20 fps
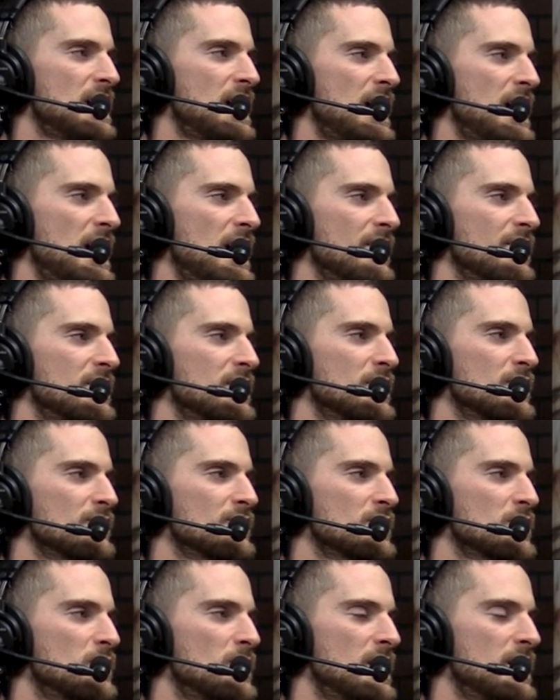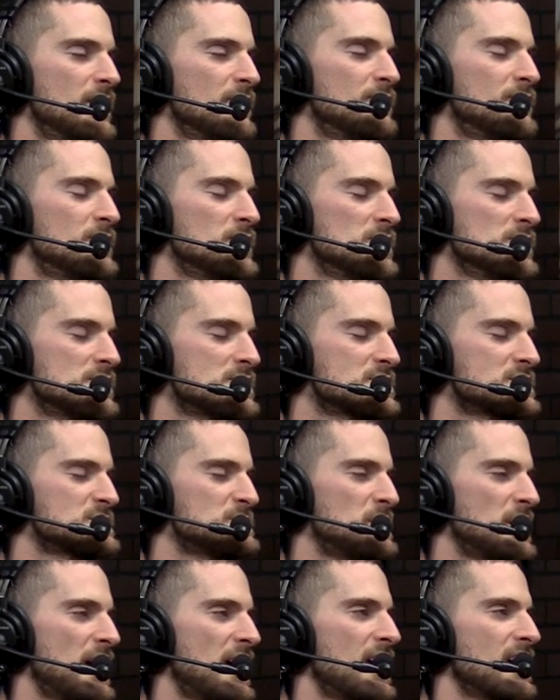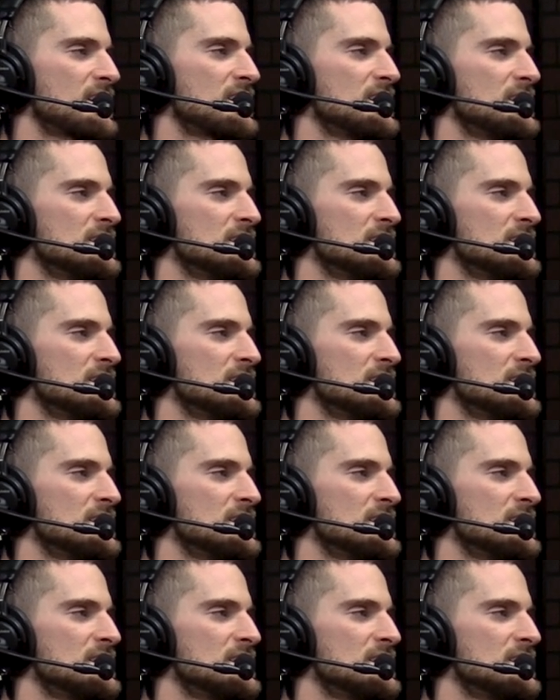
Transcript: hot there for a while, a few years back,